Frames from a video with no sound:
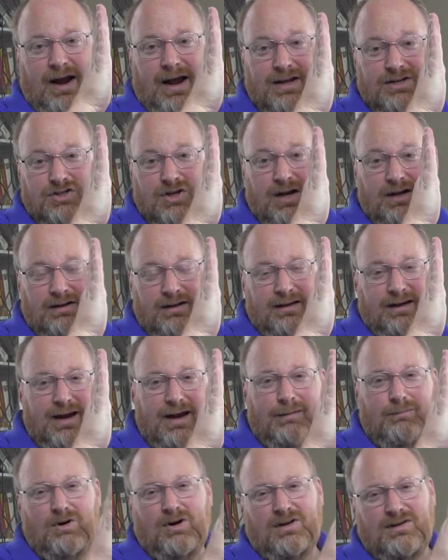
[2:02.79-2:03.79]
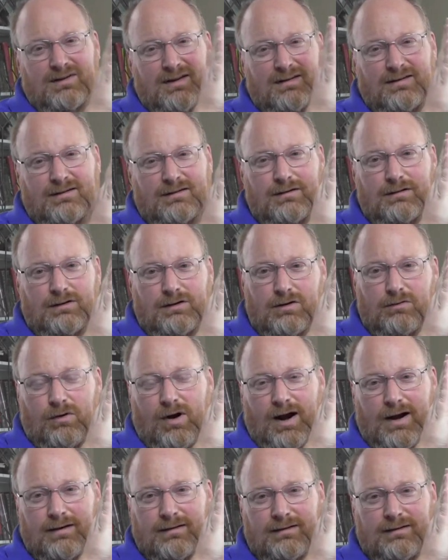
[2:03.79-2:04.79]
are edge onto the camera, because that doesn't
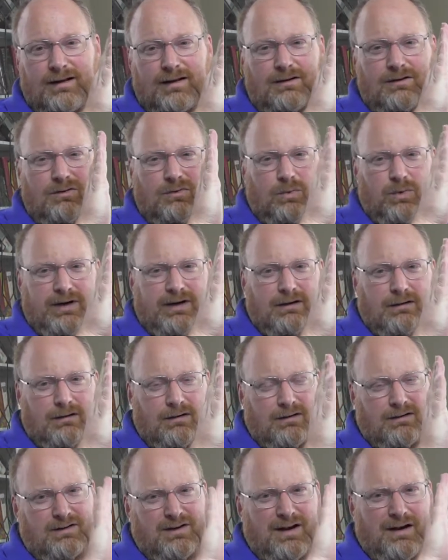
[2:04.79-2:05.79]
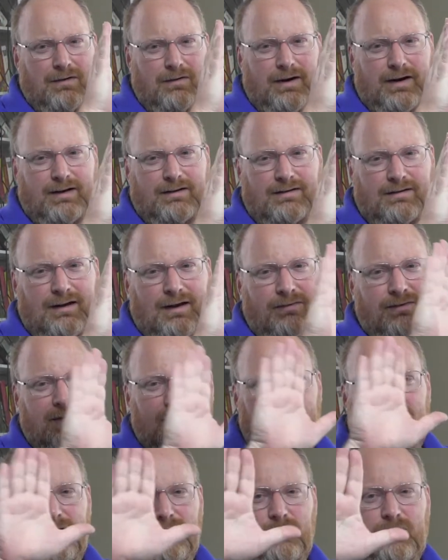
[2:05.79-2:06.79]
look right. That looks weird and teary and
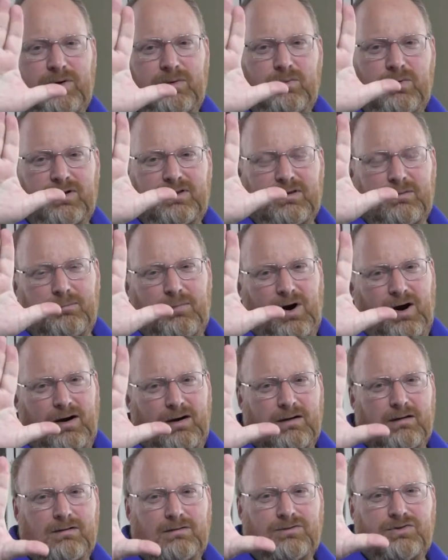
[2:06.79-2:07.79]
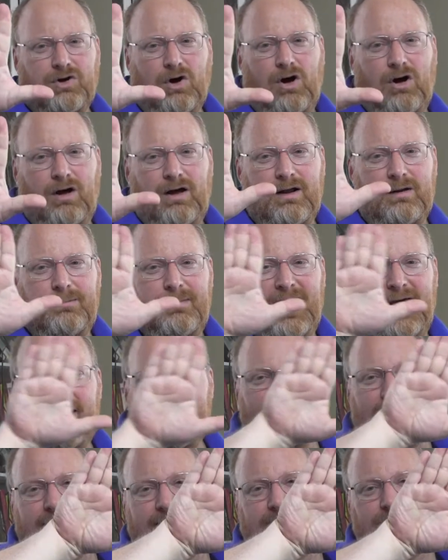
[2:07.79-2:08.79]
stuff. We want the particle to
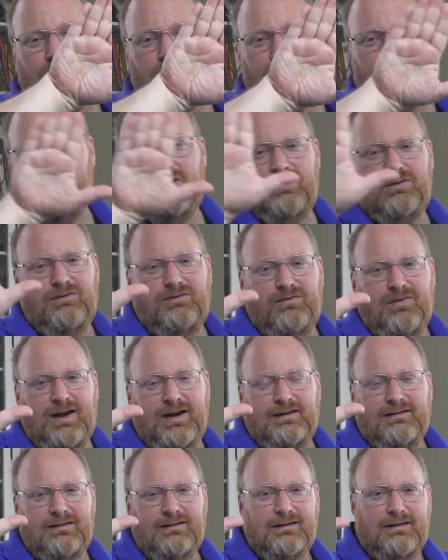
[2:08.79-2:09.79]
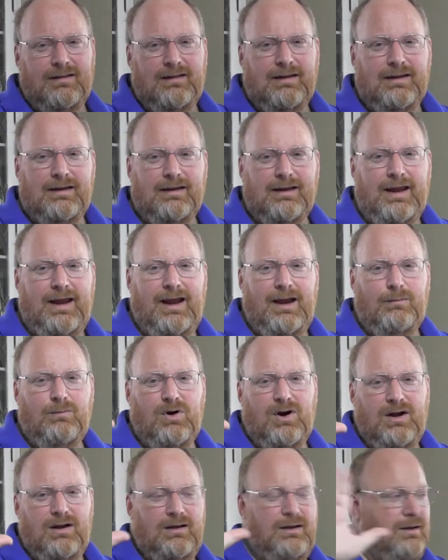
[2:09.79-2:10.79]
automatically turn to face the
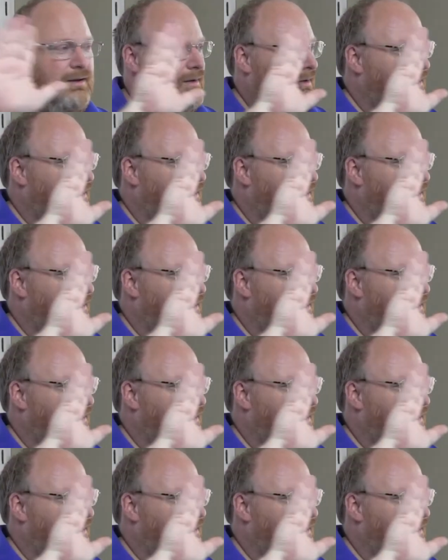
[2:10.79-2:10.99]
camera